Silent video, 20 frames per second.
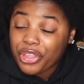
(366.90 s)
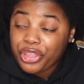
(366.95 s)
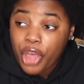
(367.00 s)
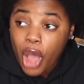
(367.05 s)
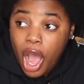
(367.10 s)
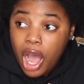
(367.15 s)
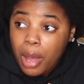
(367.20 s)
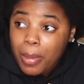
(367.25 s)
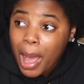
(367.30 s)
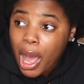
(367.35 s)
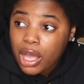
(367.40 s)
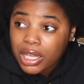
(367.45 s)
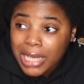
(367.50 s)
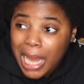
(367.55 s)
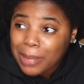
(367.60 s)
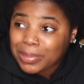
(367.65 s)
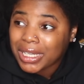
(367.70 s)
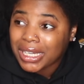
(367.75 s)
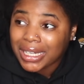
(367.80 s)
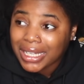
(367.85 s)
thought about
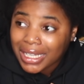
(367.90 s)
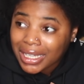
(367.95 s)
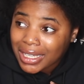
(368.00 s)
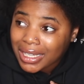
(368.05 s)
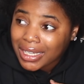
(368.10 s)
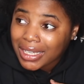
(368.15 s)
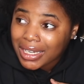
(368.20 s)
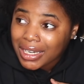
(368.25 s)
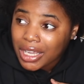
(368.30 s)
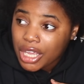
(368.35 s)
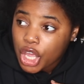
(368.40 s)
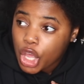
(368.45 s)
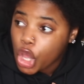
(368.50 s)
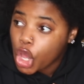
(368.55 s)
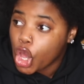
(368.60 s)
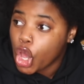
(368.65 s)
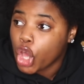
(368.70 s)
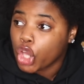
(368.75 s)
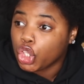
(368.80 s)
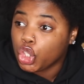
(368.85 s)
adopting a kid,
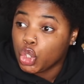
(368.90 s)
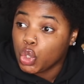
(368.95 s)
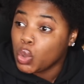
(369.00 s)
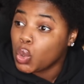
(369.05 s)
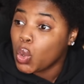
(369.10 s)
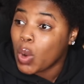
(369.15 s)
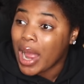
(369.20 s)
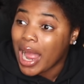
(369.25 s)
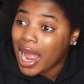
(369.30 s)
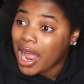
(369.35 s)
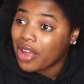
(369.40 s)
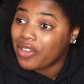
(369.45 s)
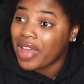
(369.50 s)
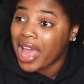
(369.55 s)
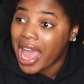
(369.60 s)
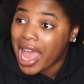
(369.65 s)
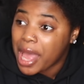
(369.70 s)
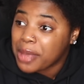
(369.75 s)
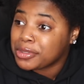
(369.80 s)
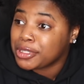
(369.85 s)
you have
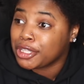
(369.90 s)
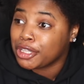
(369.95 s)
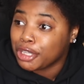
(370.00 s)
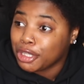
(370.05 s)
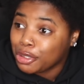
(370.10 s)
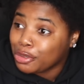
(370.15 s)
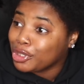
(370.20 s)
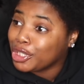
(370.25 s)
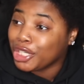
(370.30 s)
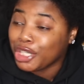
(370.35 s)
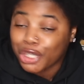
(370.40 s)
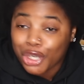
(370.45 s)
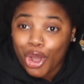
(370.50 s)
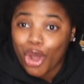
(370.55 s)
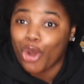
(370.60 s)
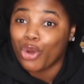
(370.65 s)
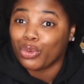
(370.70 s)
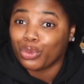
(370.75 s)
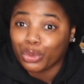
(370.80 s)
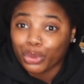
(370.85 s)
absolutely
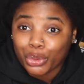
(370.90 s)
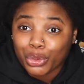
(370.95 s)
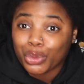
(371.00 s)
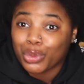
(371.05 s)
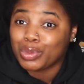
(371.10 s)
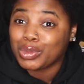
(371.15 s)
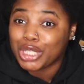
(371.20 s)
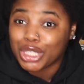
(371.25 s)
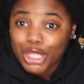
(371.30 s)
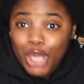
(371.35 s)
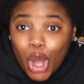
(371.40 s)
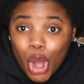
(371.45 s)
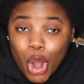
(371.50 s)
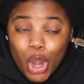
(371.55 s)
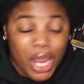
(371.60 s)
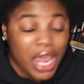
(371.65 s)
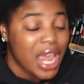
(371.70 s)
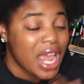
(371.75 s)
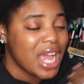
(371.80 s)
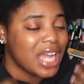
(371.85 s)
no room to
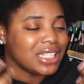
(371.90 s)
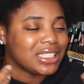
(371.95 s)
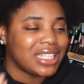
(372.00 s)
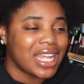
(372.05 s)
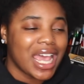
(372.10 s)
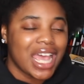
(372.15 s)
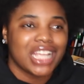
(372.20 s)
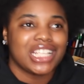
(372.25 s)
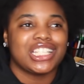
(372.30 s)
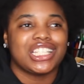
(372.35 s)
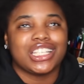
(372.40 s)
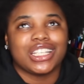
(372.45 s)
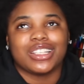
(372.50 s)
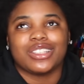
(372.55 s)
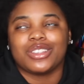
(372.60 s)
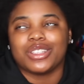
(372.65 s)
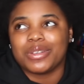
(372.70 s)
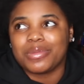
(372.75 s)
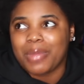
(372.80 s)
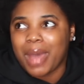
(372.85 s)
talk. That's
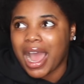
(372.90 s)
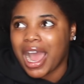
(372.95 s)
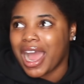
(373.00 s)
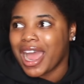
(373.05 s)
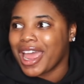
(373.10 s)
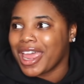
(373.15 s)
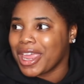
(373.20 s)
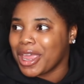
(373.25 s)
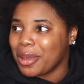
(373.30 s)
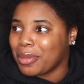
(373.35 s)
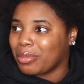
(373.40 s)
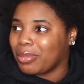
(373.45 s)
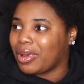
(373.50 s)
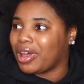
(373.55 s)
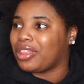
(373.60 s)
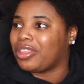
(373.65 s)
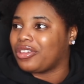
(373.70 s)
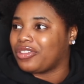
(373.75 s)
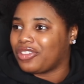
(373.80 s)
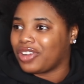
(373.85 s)
just my
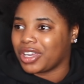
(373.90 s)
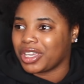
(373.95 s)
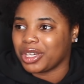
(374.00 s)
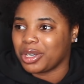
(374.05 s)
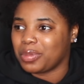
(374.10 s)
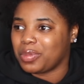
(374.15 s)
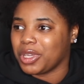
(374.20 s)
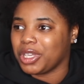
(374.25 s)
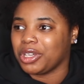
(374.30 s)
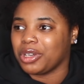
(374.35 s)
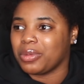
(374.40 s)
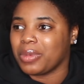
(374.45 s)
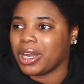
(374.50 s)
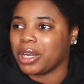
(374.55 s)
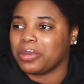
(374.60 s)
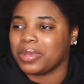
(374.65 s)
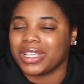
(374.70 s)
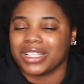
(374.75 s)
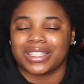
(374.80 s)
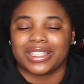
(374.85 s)
motherfucking opinion about
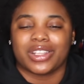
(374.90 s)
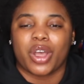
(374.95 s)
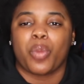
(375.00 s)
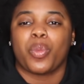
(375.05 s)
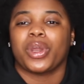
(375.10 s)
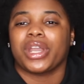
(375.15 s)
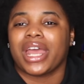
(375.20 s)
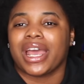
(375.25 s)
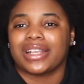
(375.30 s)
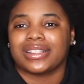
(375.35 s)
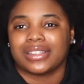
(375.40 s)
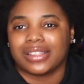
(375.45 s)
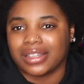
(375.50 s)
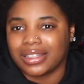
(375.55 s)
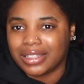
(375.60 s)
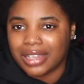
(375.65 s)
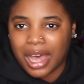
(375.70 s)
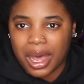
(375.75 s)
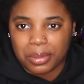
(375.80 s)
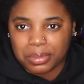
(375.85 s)
it, because someone has to
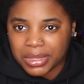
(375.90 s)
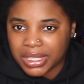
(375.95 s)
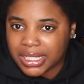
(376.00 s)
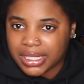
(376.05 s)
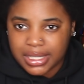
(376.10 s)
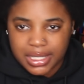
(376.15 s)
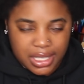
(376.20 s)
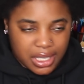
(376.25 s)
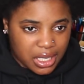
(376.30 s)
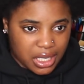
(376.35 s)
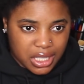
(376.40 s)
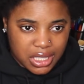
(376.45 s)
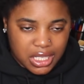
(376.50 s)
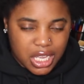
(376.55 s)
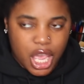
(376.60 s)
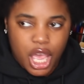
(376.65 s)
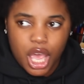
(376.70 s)
adopt these kids.